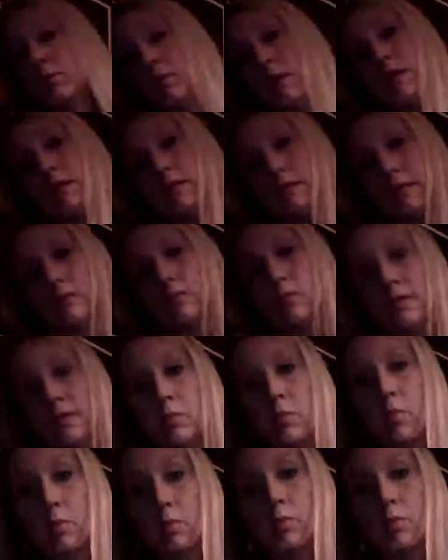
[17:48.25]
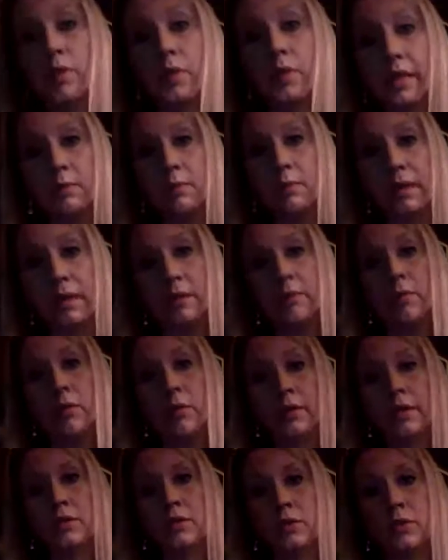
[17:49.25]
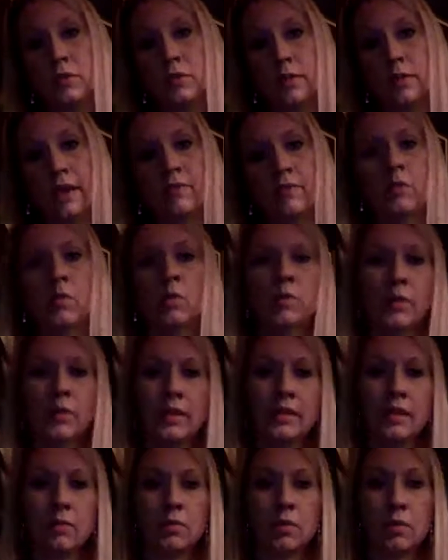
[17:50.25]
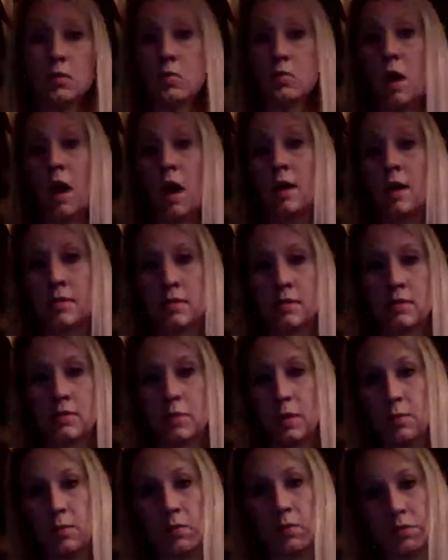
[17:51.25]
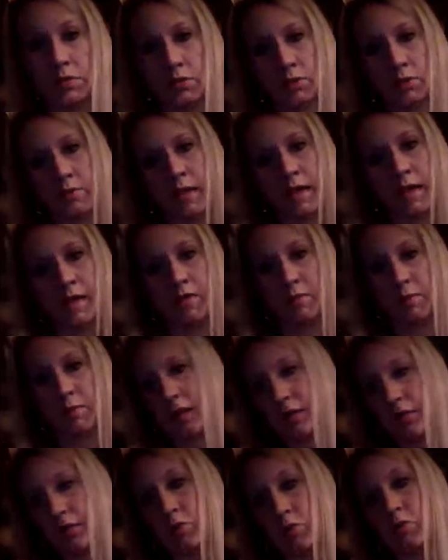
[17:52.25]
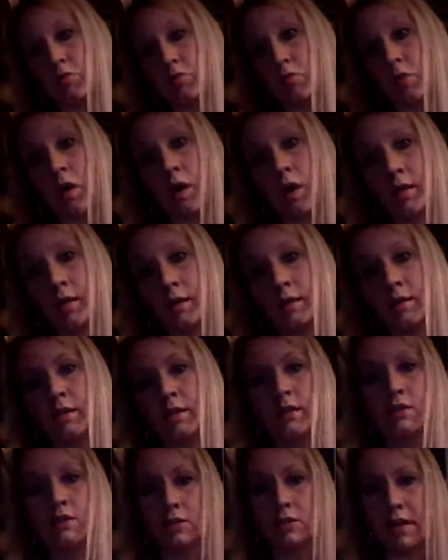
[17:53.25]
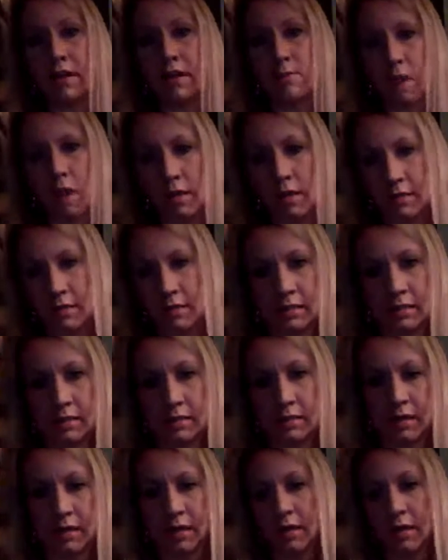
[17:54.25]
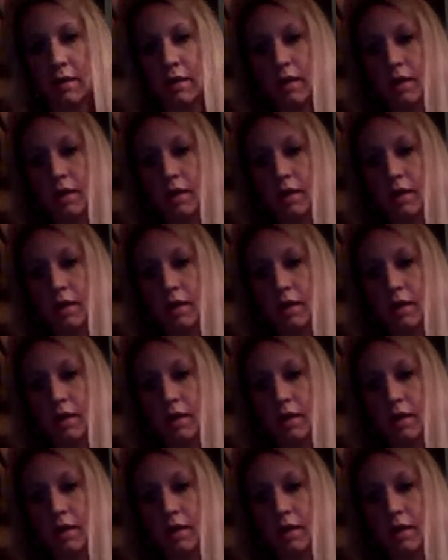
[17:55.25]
literally will bring people into your life. You will bring those positive people into your life because they're drawn to that positivity.